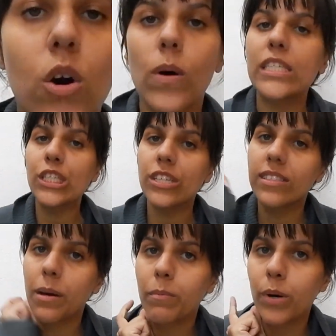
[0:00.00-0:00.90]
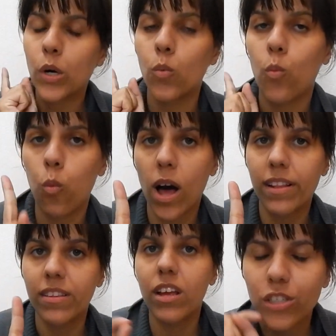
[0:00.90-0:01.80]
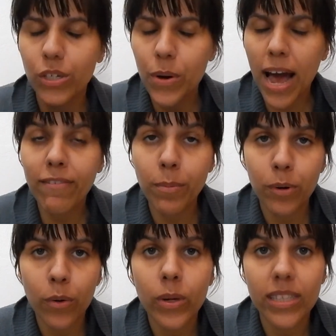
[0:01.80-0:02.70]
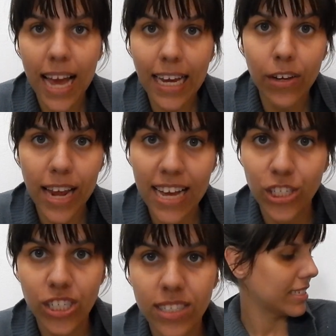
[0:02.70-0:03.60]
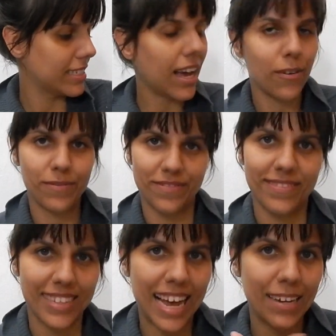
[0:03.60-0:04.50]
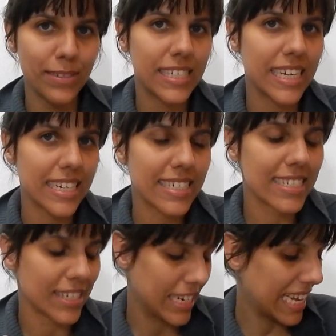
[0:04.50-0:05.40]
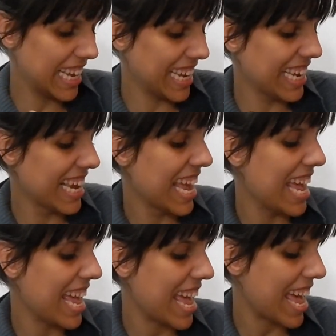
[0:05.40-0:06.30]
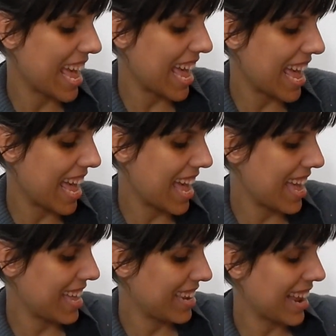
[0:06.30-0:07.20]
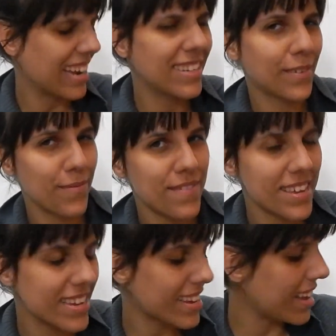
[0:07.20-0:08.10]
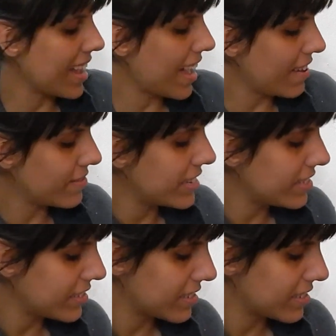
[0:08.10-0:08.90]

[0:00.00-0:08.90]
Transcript: Question number 1. Do you have a book with decorated edges? So, I was here looking and I don't think I have it.